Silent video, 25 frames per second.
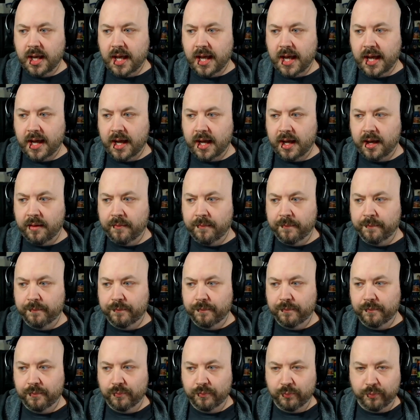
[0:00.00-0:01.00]

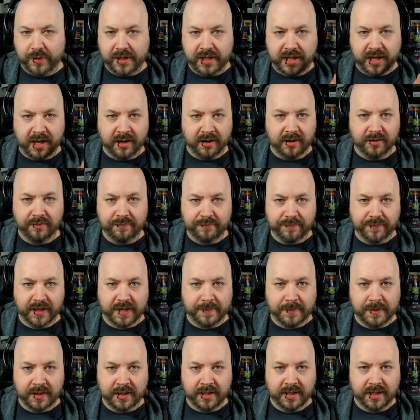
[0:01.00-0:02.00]
We hear the
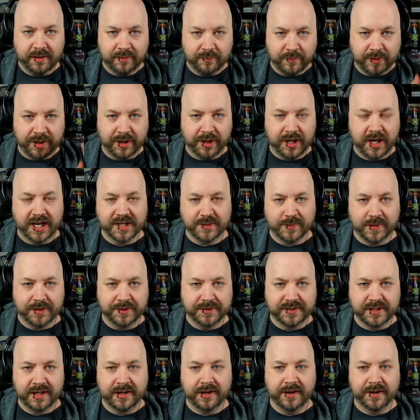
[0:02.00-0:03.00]
community. We know you guys want
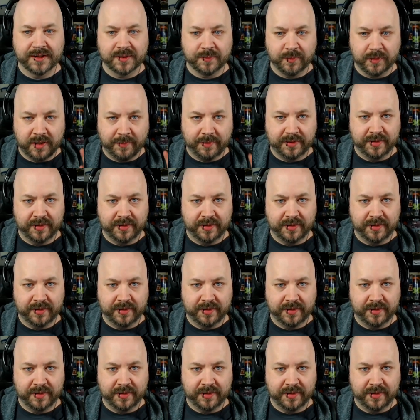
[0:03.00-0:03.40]
new scenarios.